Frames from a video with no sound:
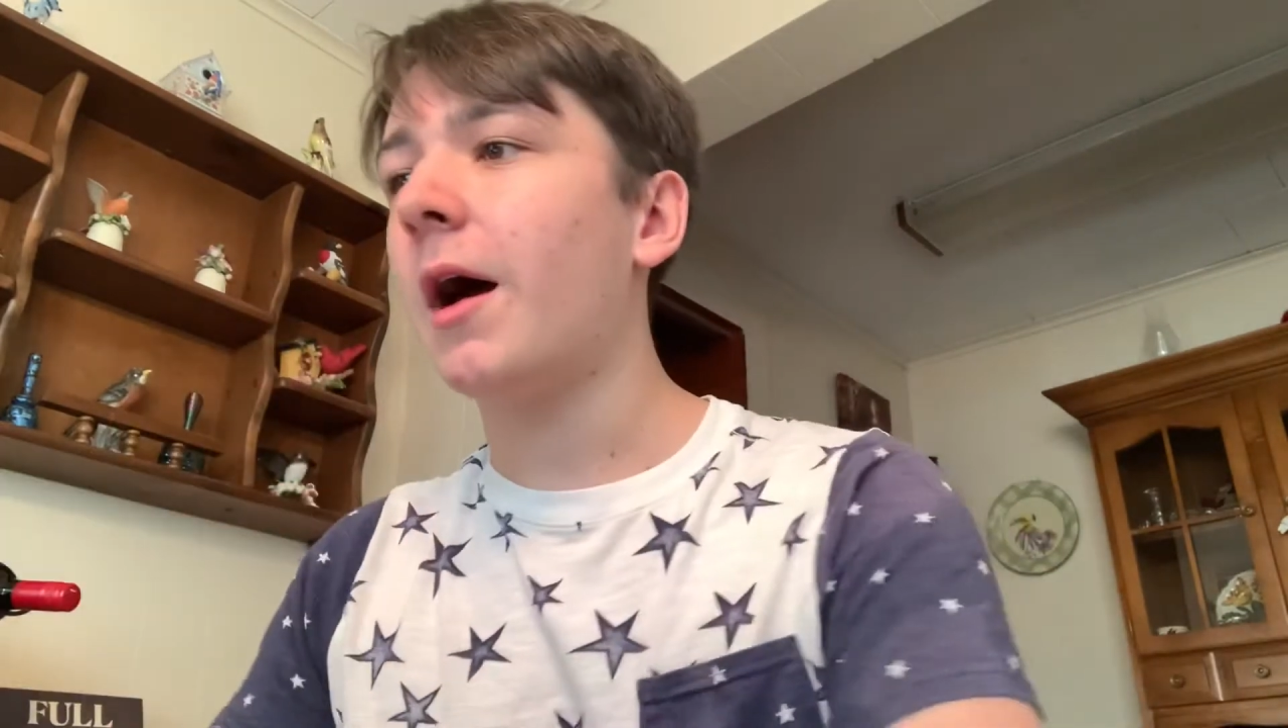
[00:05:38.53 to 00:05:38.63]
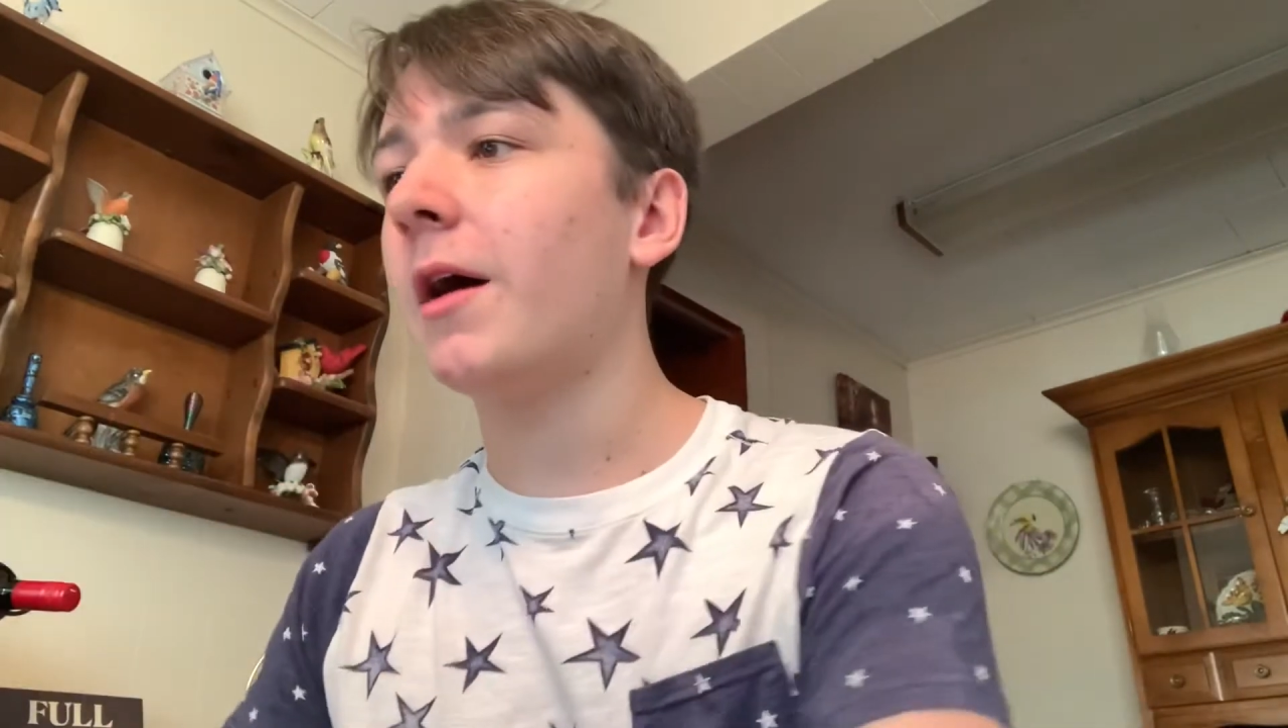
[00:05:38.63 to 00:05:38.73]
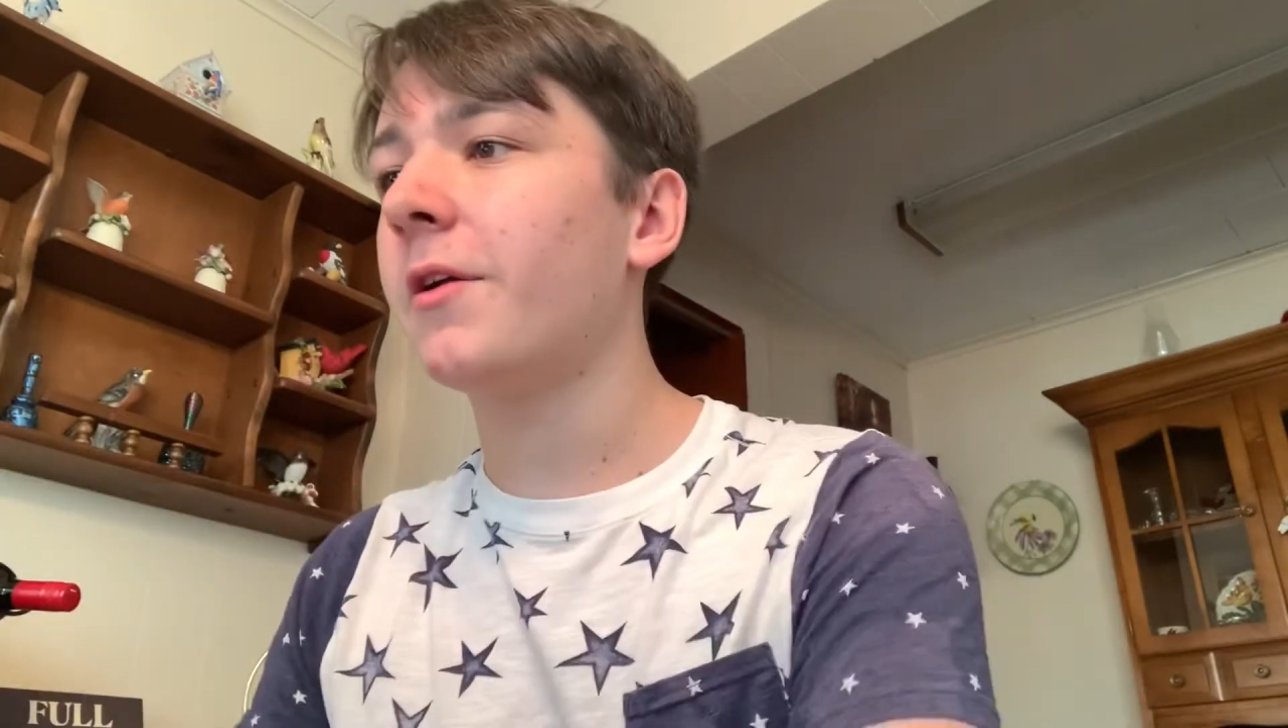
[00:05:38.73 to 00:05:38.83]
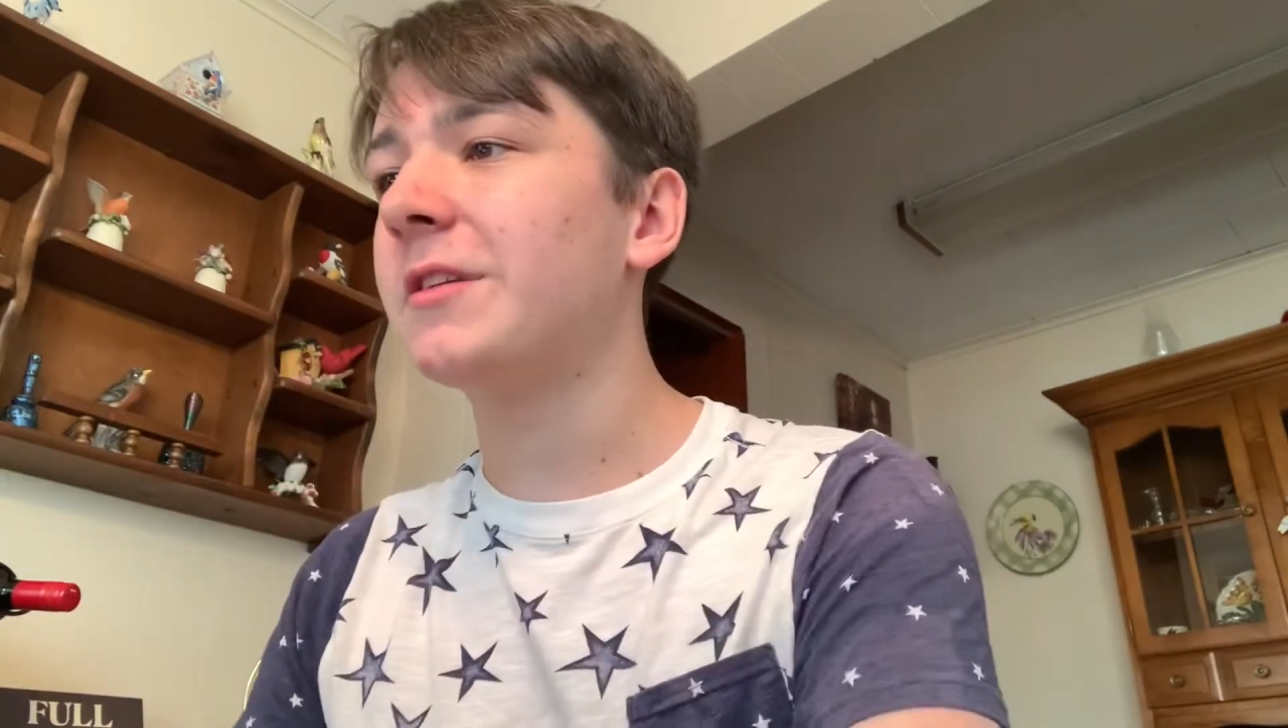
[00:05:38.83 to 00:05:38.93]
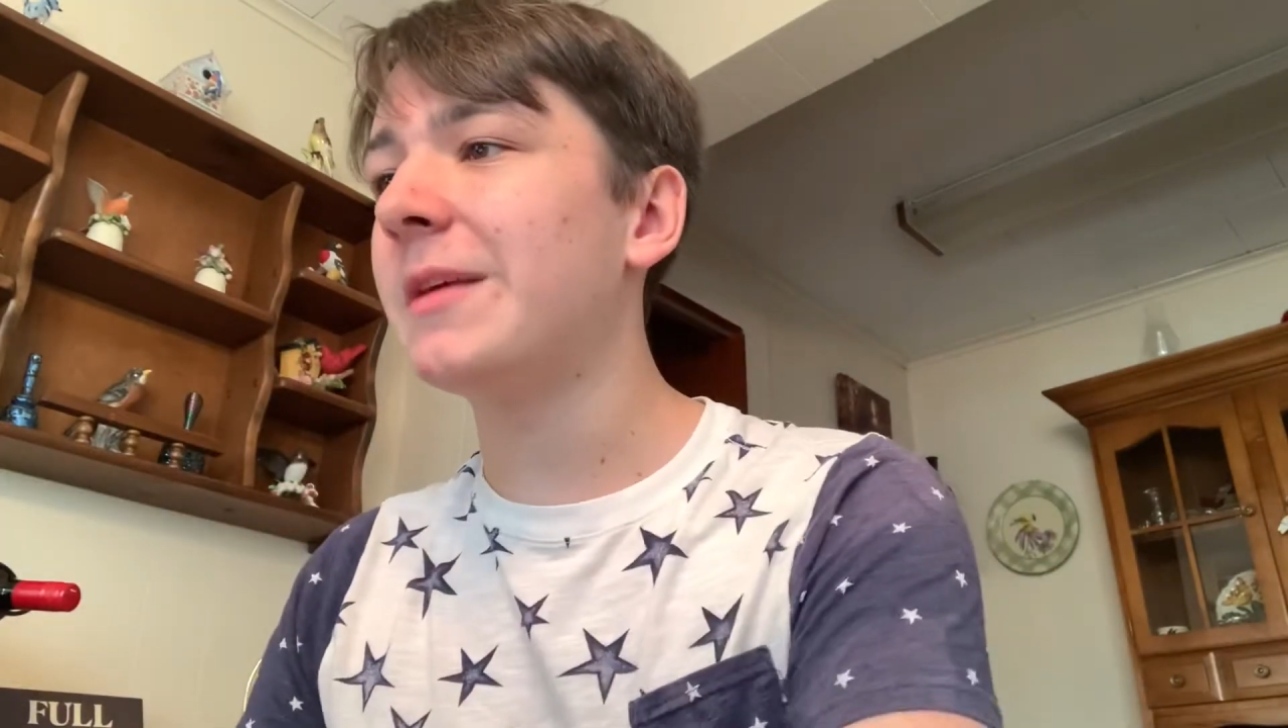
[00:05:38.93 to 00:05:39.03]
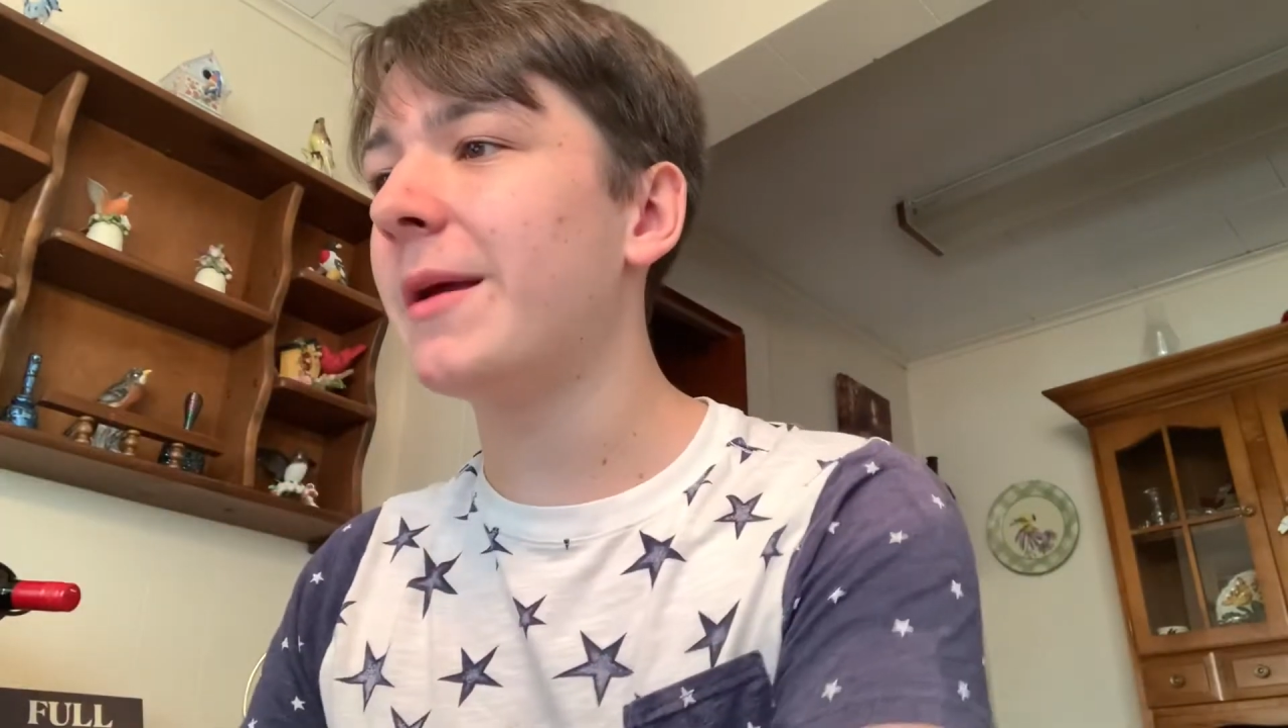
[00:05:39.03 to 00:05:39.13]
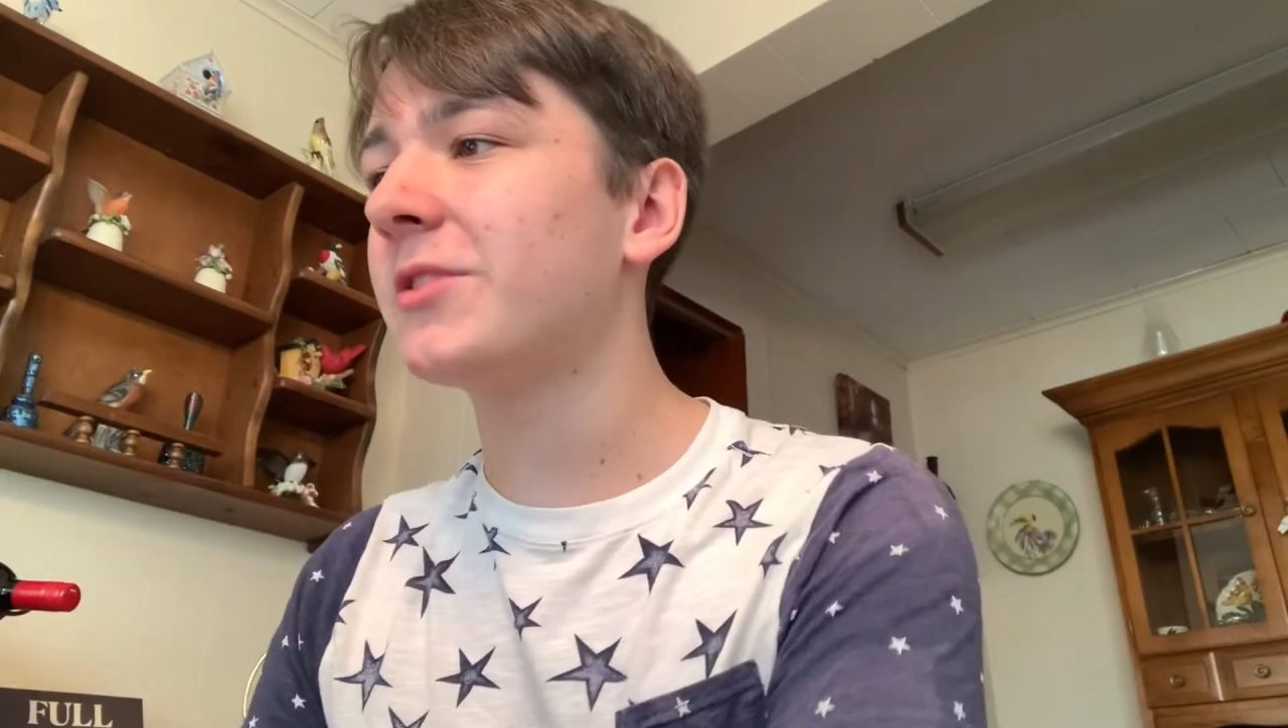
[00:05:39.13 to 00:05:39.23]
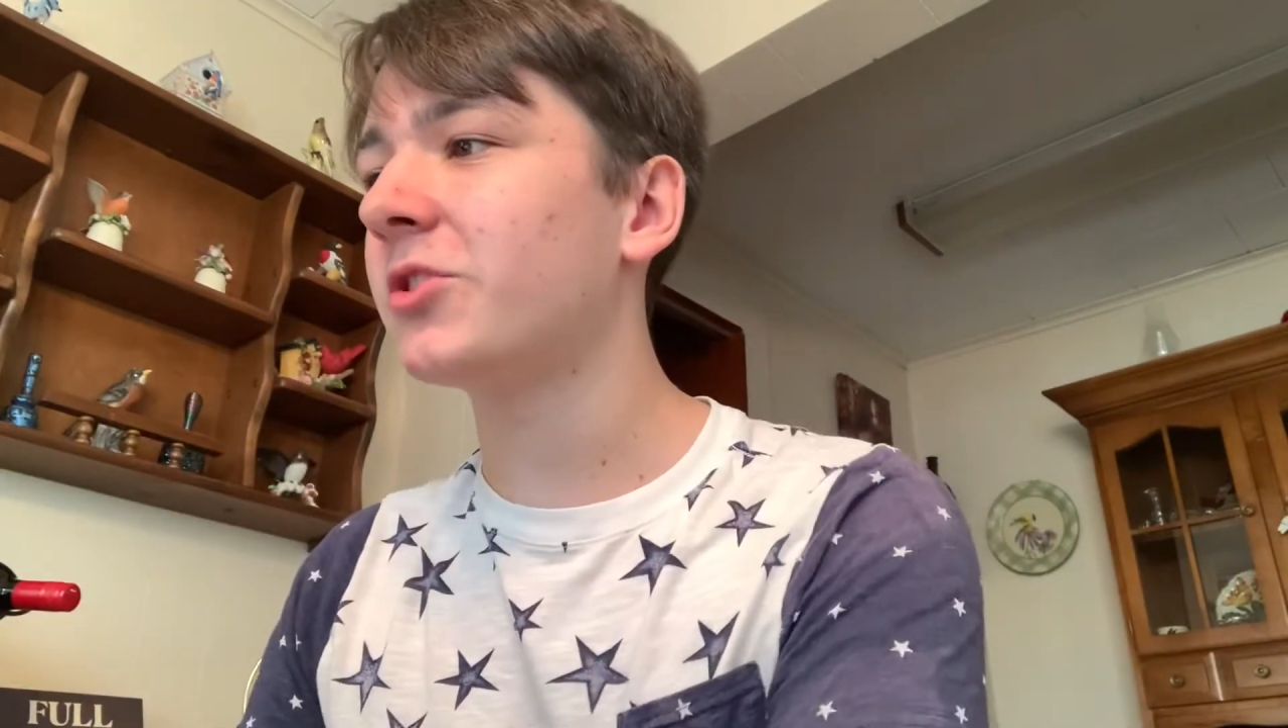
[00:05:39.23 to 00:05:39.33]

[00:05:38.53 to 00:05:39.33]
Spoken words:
Your teammates are